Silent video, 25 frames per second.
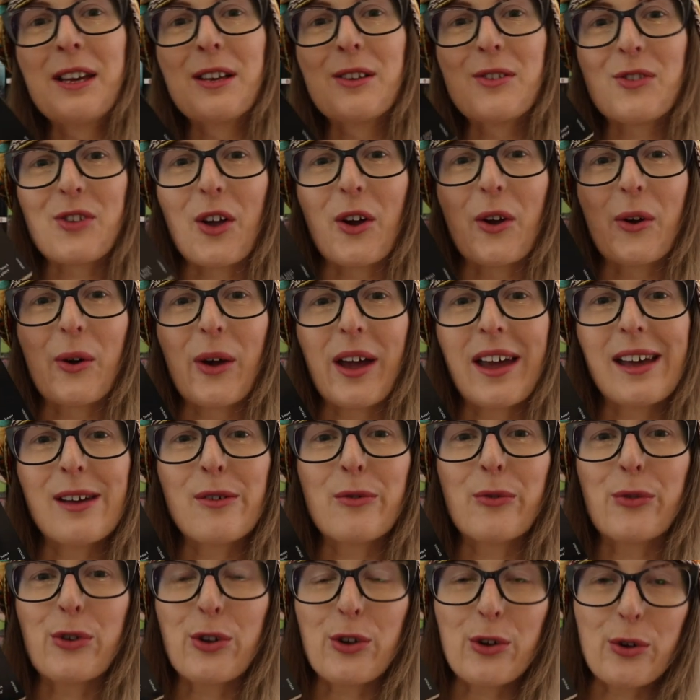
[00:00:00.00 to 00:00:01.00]
So
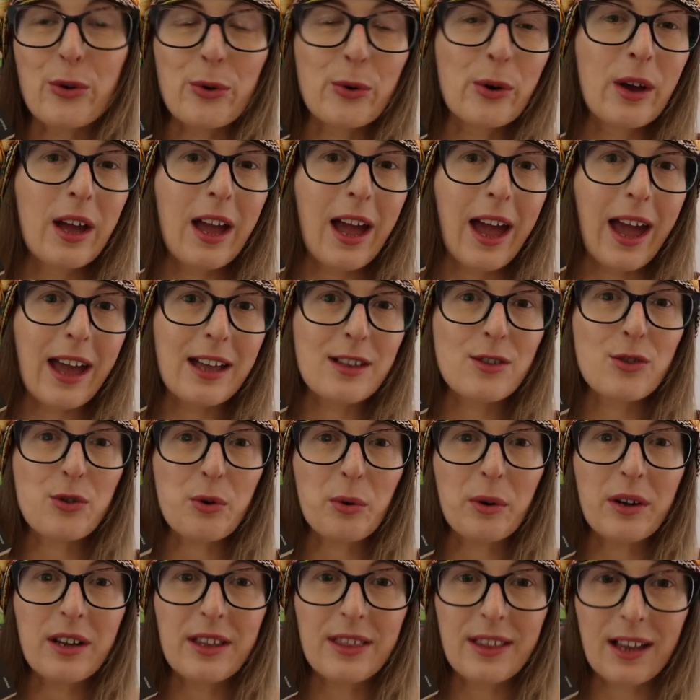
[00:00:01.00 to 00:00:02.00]
if you
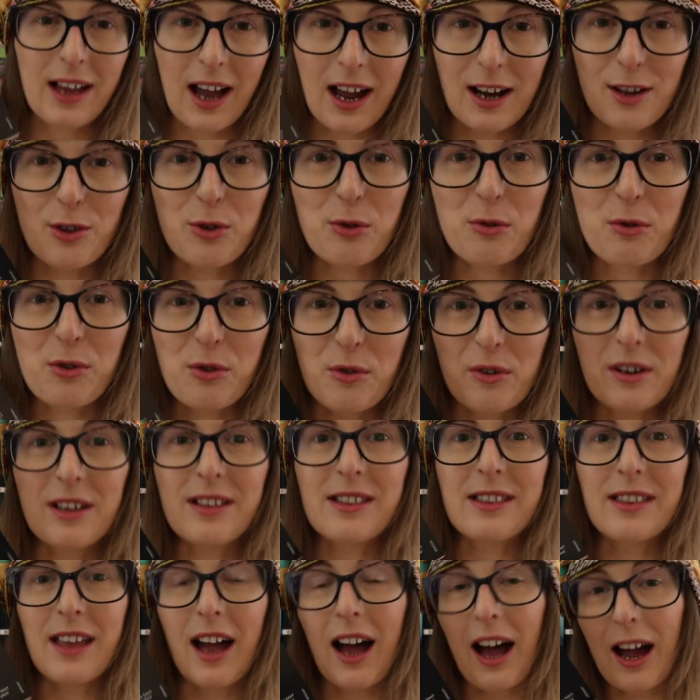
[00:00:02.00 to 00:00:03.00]
enjoy the kind of short
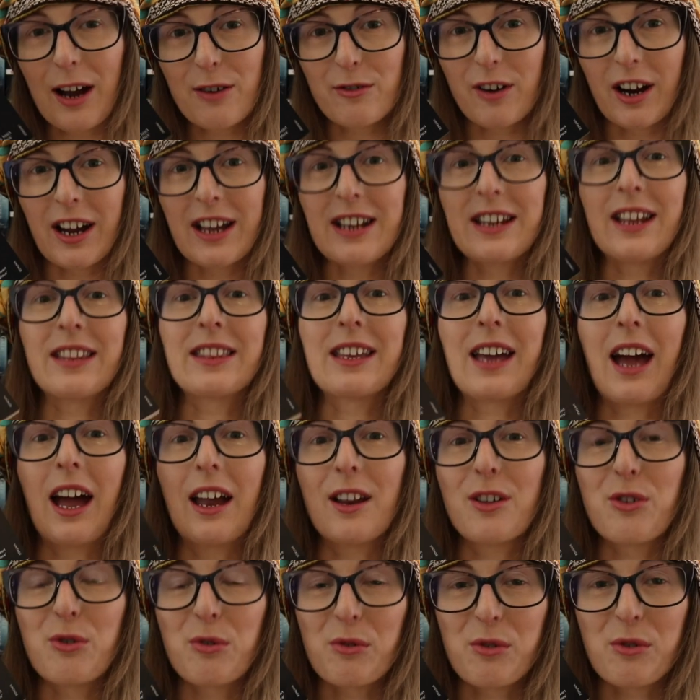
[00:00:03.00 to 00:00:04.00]
stories that I write and the
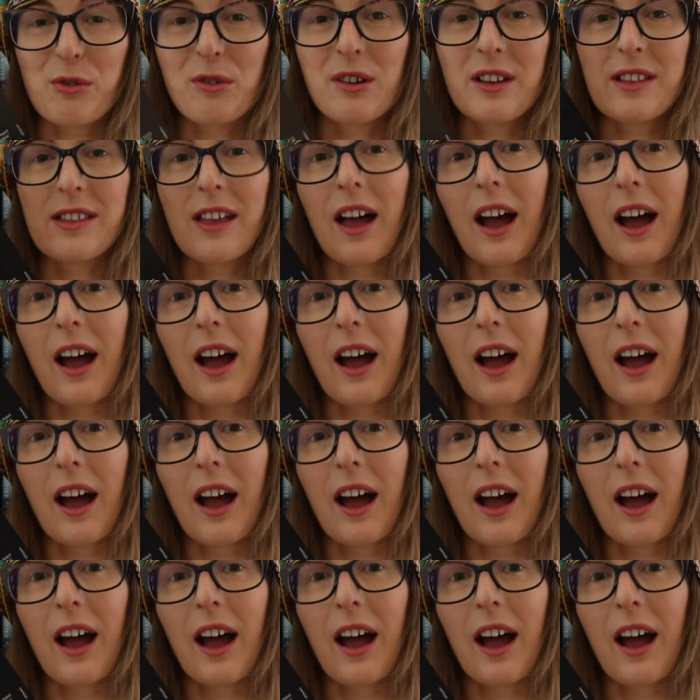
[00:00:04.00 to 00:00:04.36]
kind of short stories